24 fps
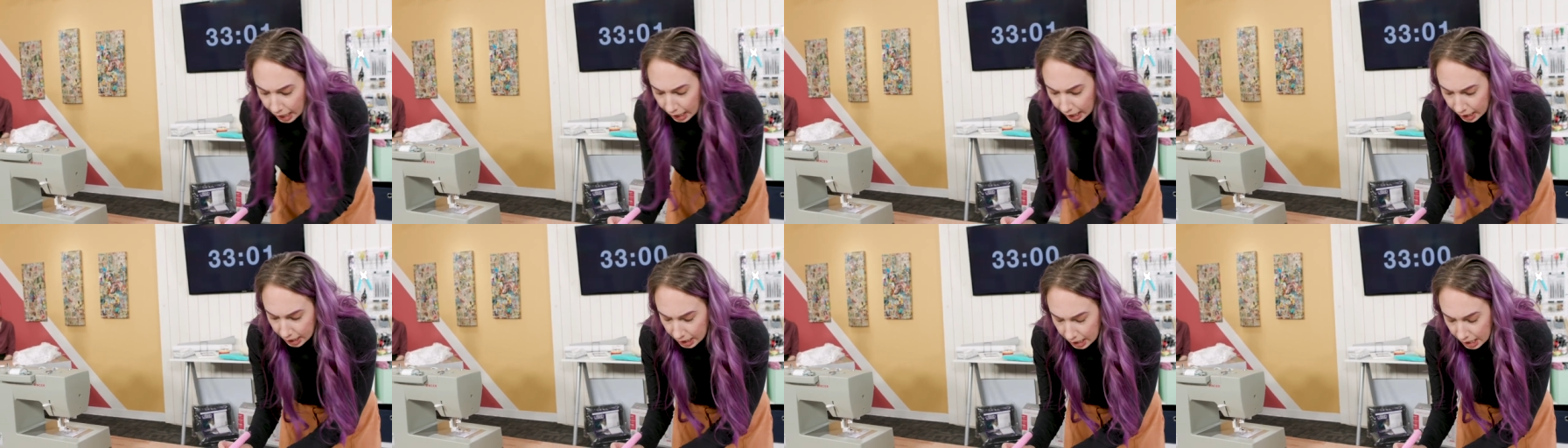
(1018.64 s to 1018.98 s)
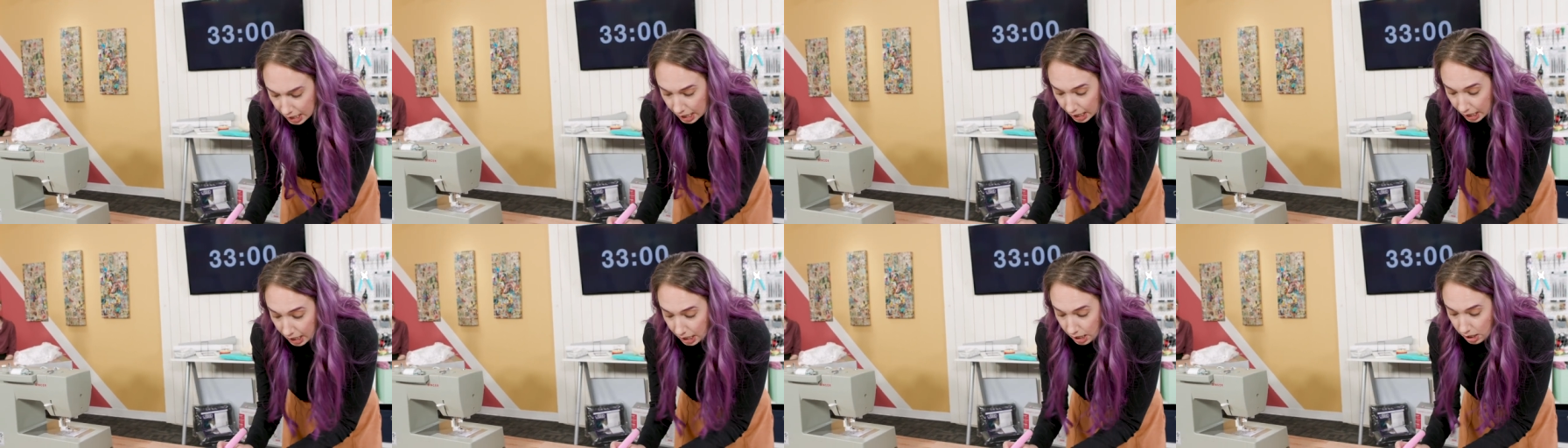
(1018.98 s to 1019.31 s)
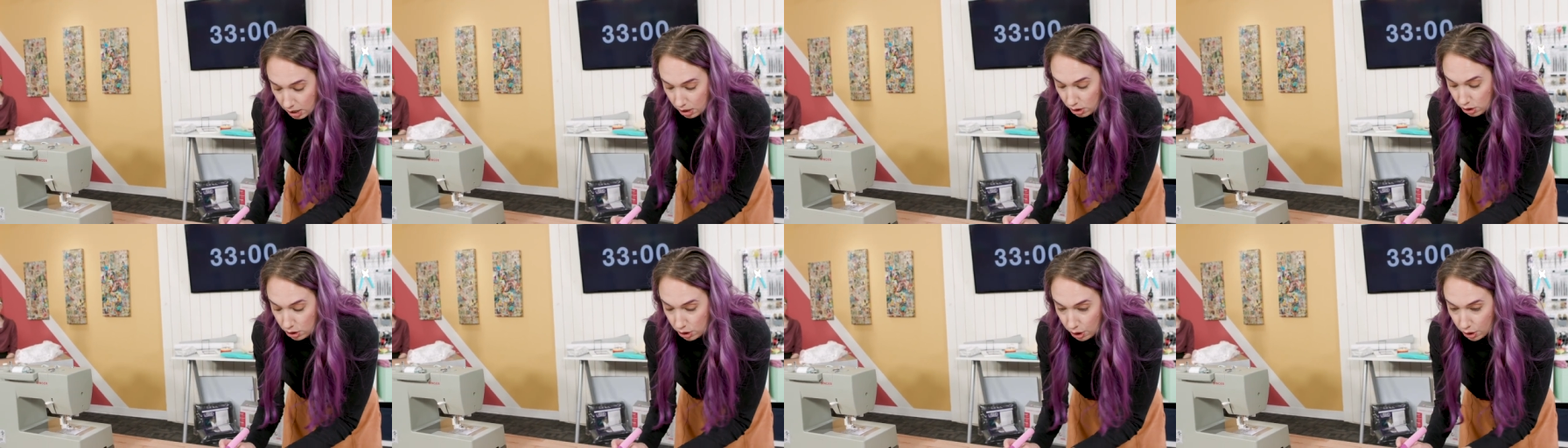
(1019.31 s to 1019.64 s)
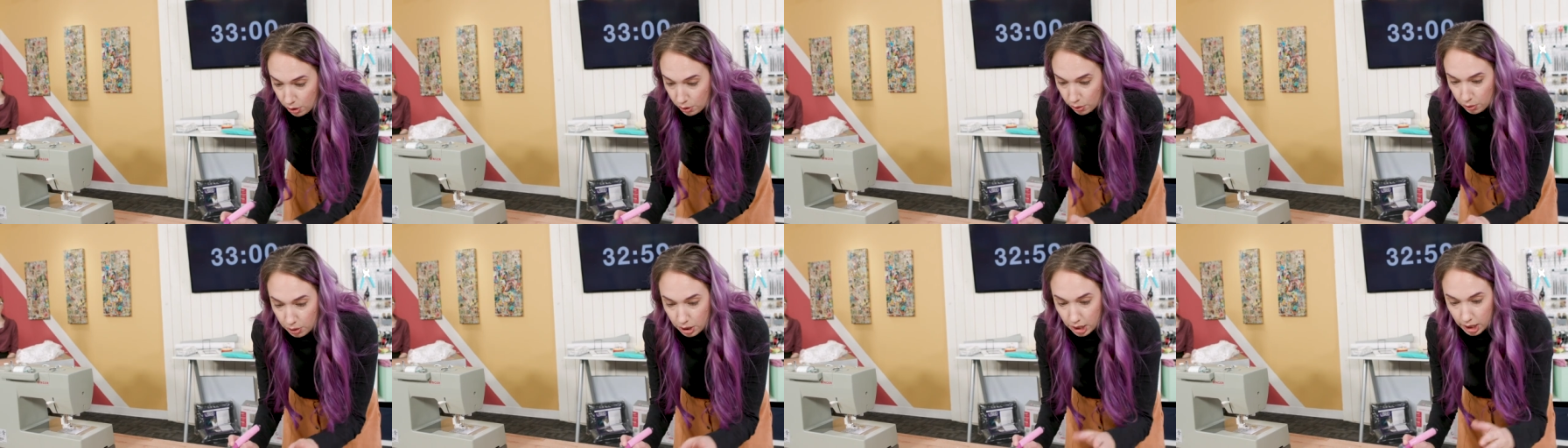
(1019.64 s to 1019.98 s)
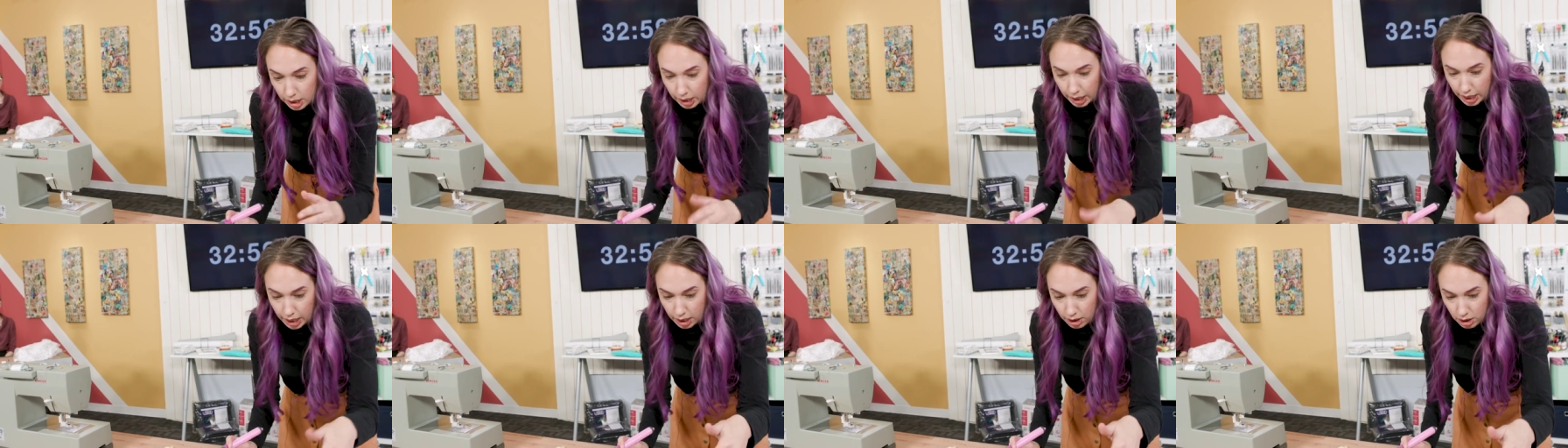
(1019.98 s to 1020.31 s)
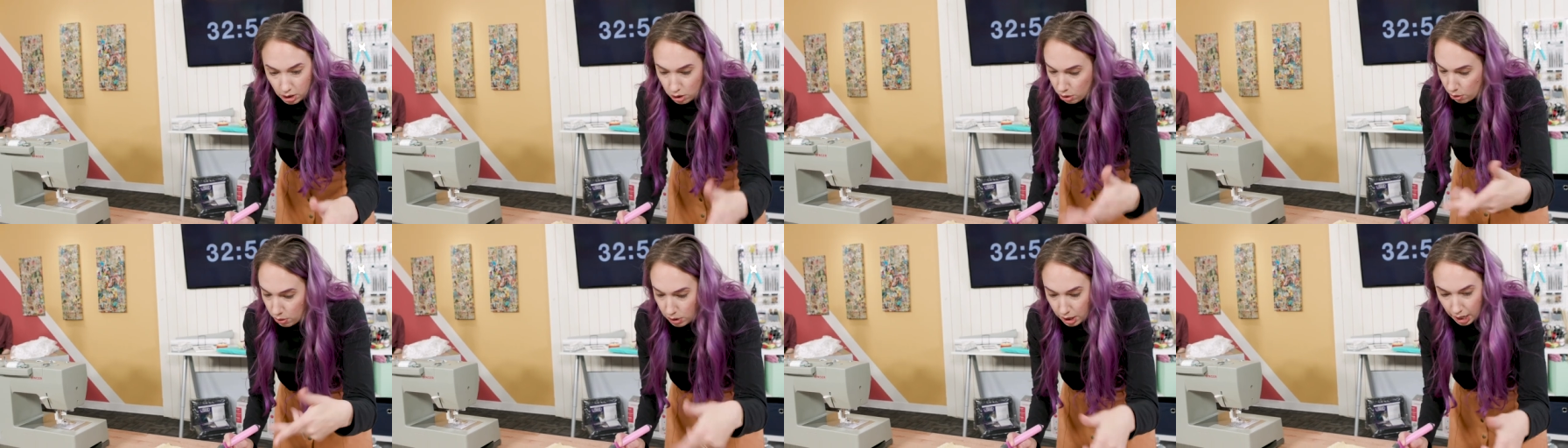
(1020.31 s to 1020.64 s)
and it's sewn like
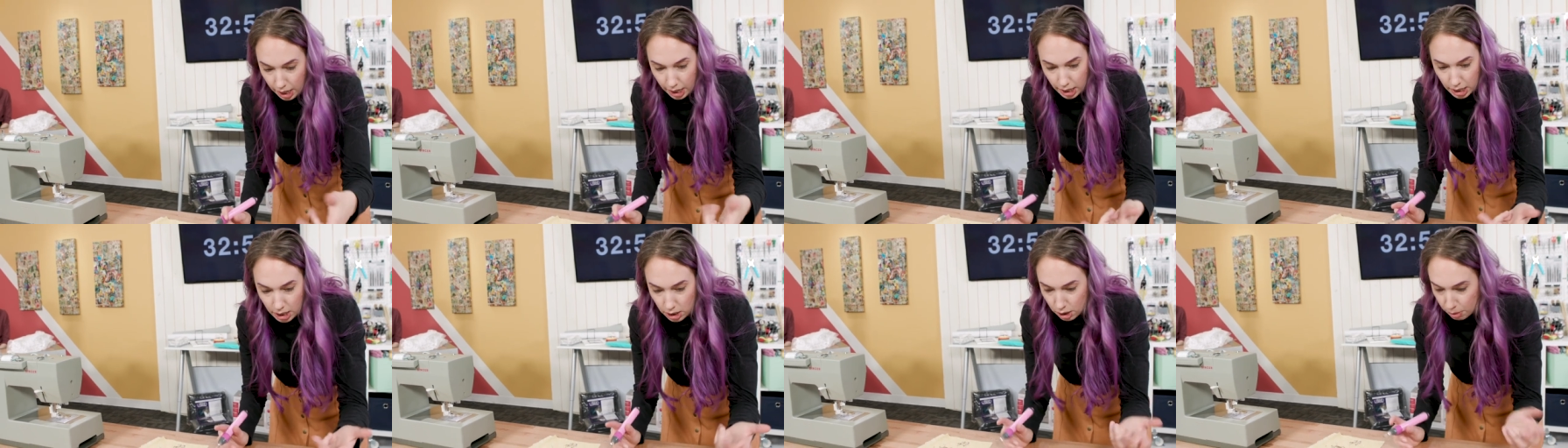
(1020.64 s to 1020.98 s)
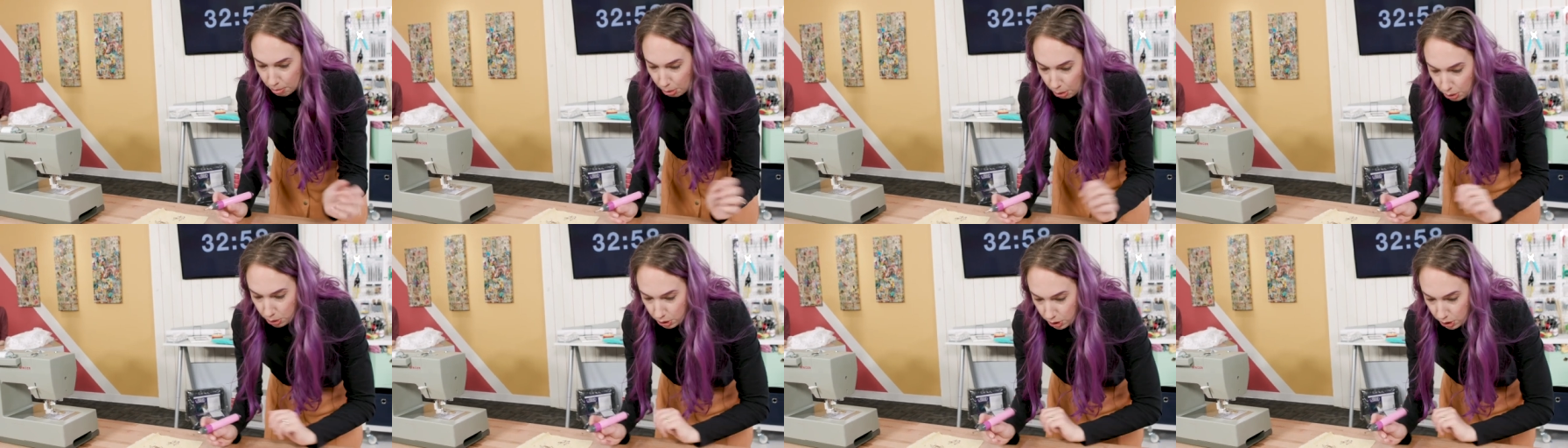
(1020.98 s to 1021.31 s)
two sides, they're both